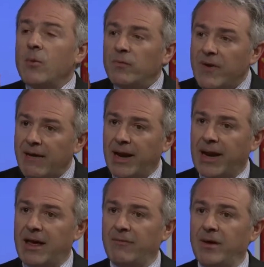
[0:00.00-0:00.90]
Very
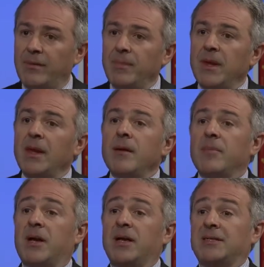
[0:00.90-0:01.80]
clever
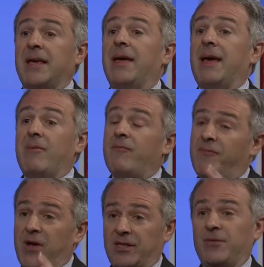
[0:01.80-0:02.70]
because
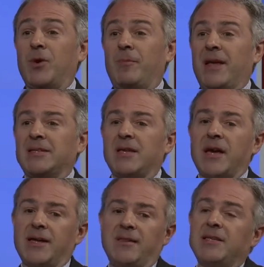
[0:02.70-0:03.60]
first of all, it plays the
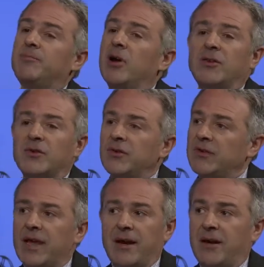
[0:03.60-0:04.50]
idea these Brussels
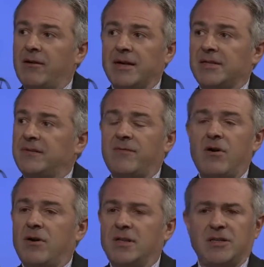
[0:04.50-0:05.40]
technocrats, these
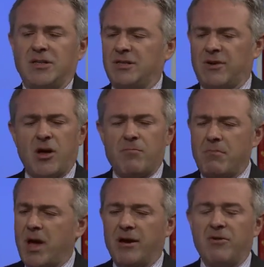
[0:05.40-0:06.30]
foreigners, are just uh,
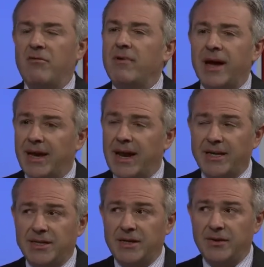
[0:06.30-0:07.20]

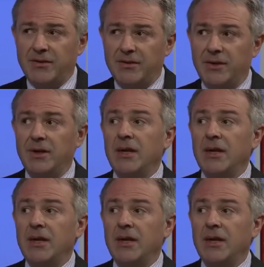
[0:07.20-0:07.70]
micro-regulating us,